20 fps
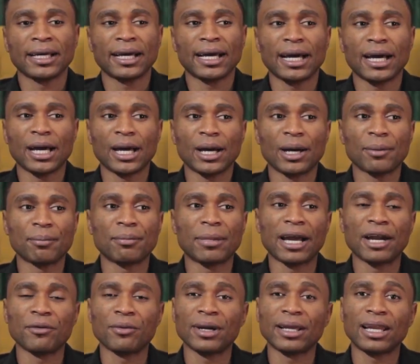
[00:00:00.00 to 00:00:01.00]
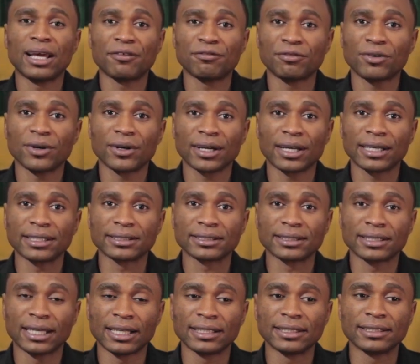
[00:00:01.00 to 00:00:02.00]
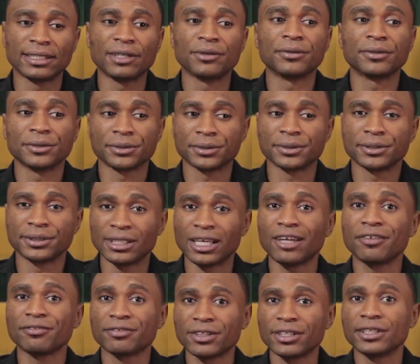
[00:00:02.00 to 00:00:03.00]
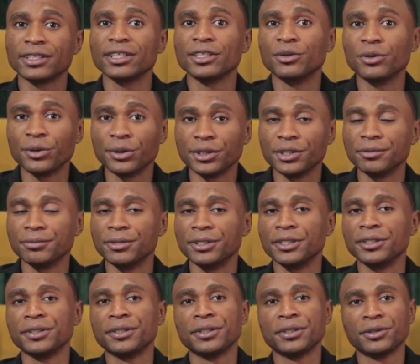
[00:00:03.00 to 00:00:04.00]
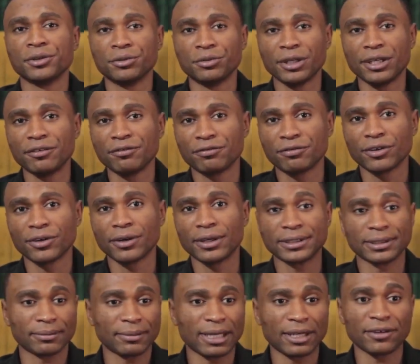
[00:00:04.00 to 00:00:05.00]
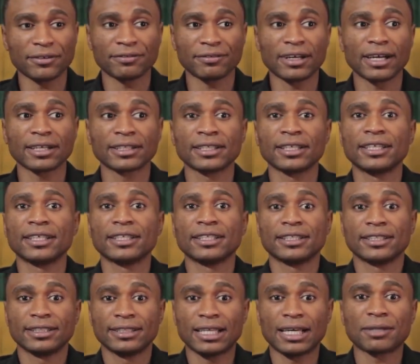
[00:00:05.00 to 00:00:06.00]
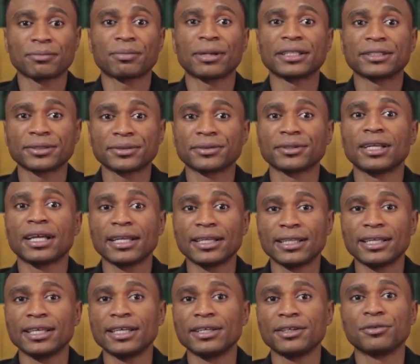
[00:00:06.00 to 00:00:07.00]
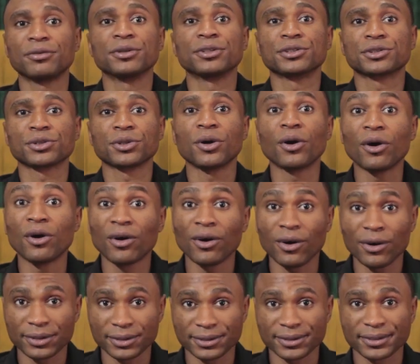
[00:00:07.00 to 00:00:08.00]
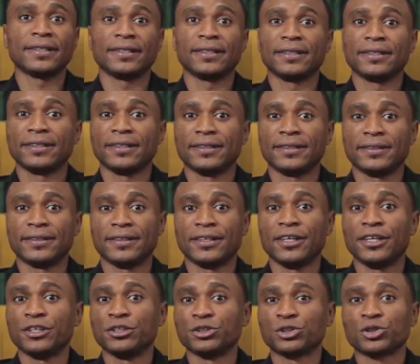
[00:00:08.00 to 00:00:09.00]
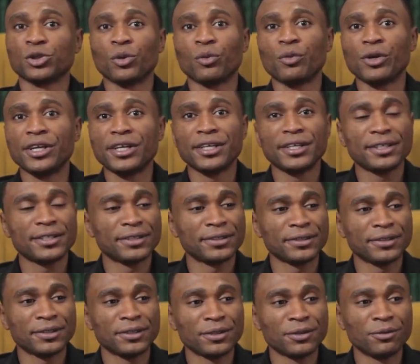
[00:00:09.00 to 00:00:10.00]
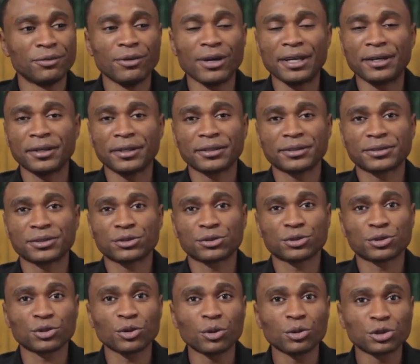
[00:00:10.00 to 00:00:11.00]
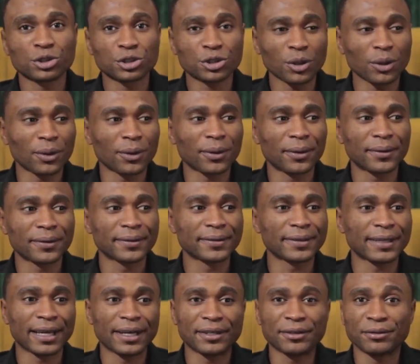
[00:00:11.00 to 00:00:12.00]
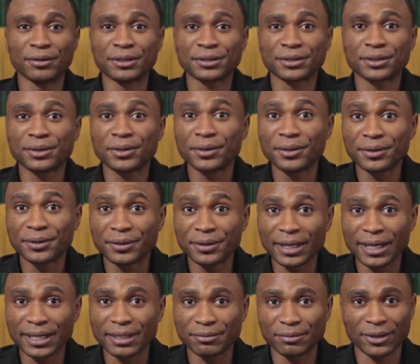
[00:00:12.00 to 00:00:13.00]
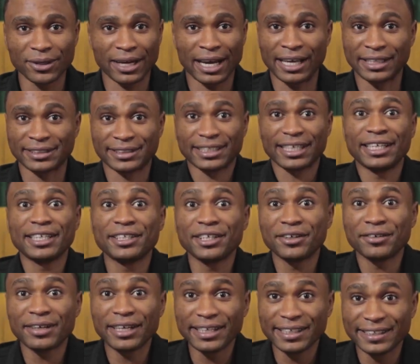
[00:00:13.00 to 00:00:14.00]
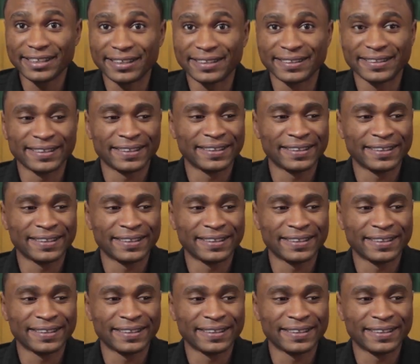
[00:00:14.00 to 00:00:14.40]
by weather forecast that there was definitely going to be rainfall. As a matter of fact, that particular day was hot, so we were not so sure that it was going to rain, but I said it already.